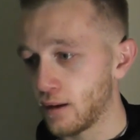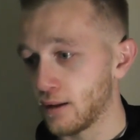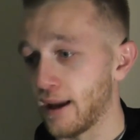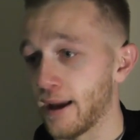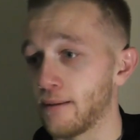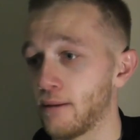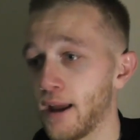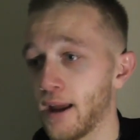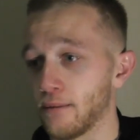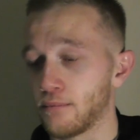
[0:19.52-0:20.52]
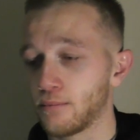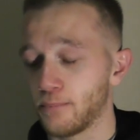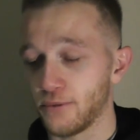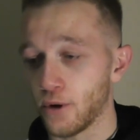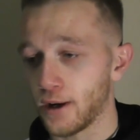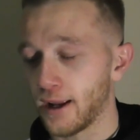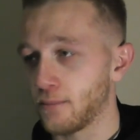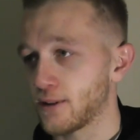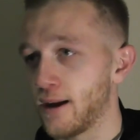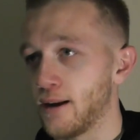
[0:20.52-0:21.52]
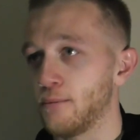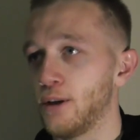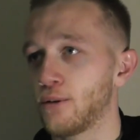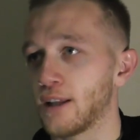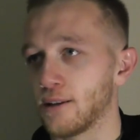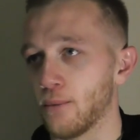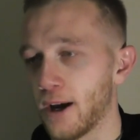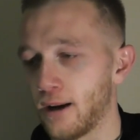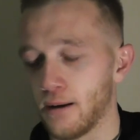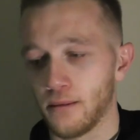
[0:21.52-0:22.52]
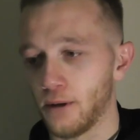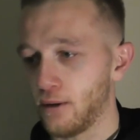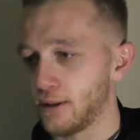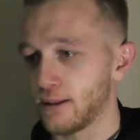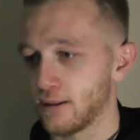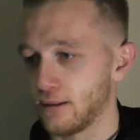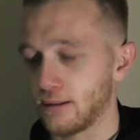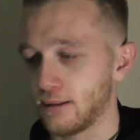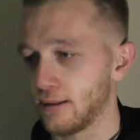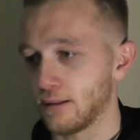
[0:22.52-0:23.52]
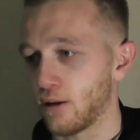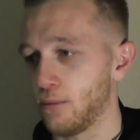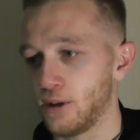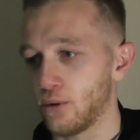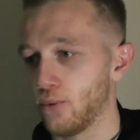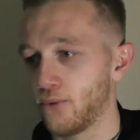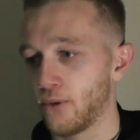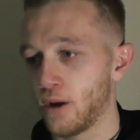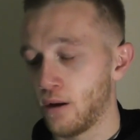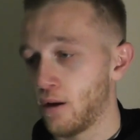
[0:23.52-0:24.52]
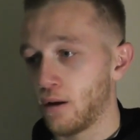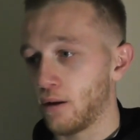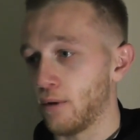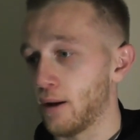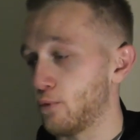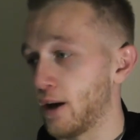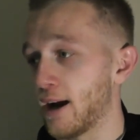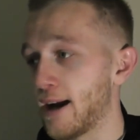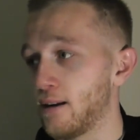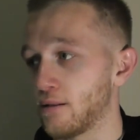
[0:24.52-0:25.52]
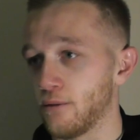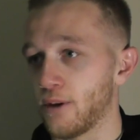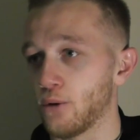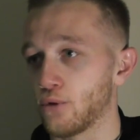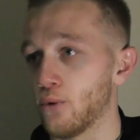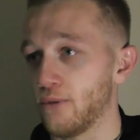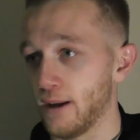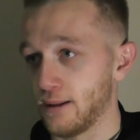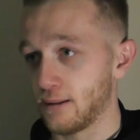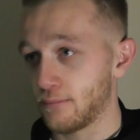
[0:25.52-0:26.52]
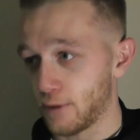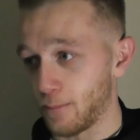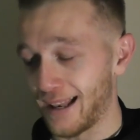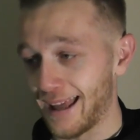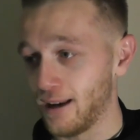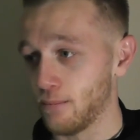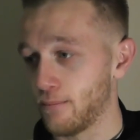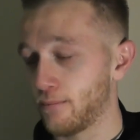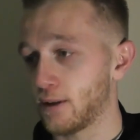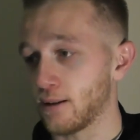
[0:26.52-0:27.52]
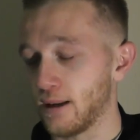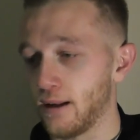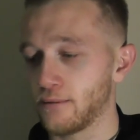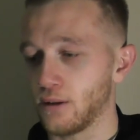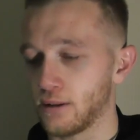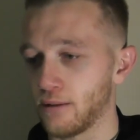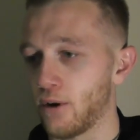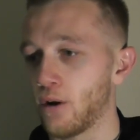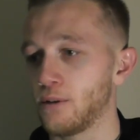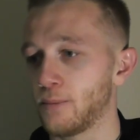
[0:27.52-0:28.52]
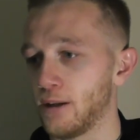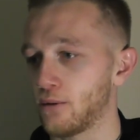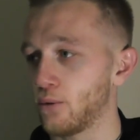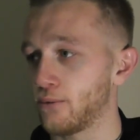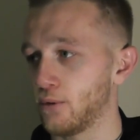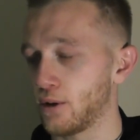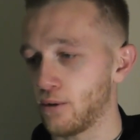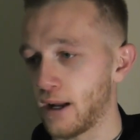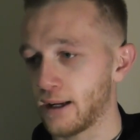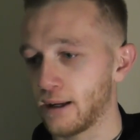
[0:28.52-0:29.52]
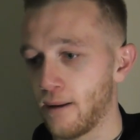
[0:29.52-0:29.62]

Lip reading: Yeah, before the game started, we looked at the weather and we were like, this is going to be tough. Regardless of how tough it is to play them themselves, like, they've always been a tough nut to crack.